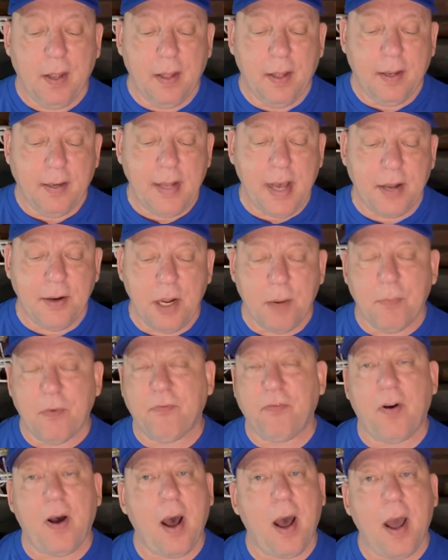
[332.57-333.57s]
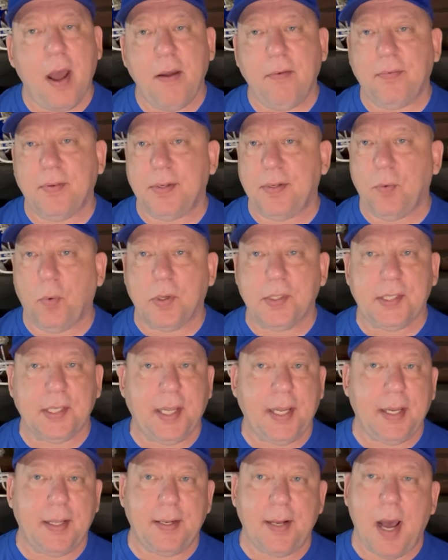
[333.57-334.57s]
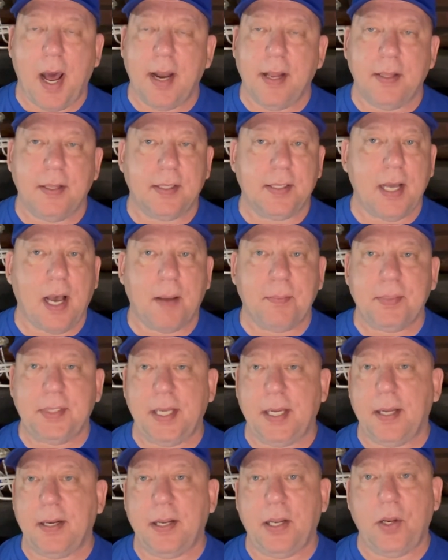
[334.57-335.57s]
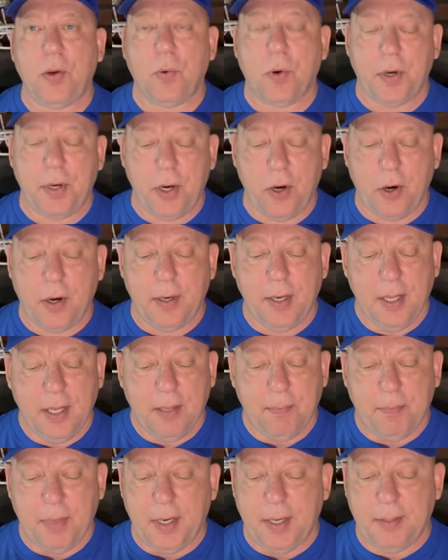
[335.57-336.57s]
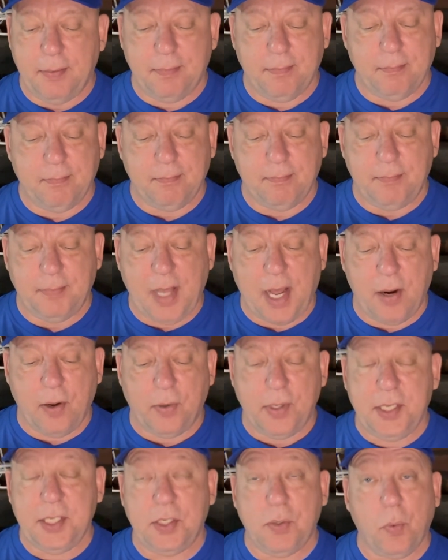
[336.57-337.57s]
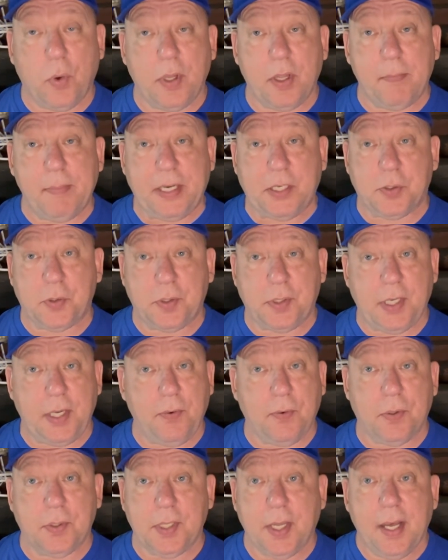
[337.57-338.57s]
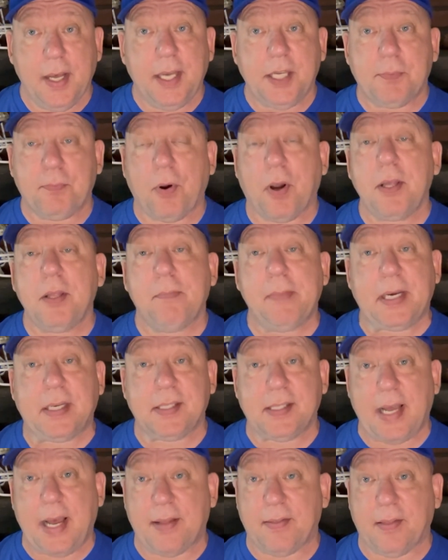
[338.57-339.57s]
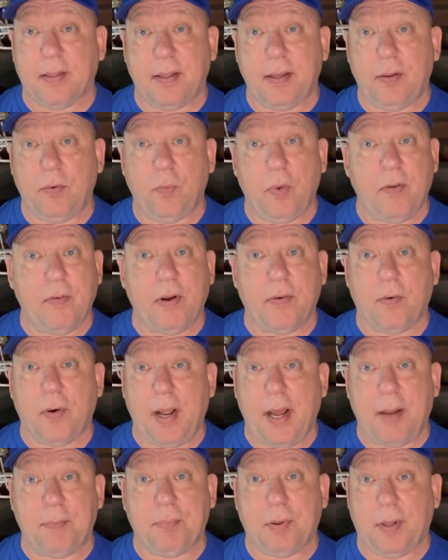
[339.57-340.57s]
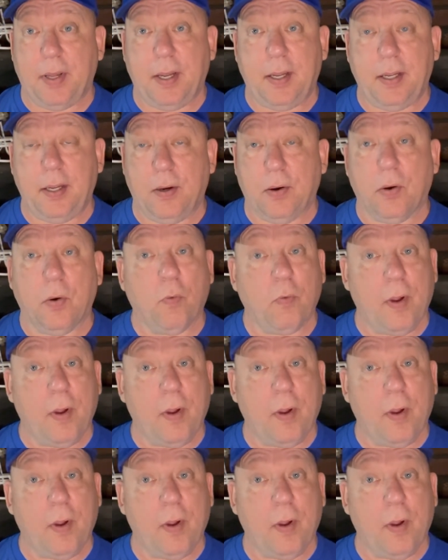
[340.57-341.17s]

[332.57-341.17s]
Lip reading: Now number 5, and once again, not in the top 10 anywhere near it, but not only is he one of the best receivers, he's probably the best athlete we've ever had play here.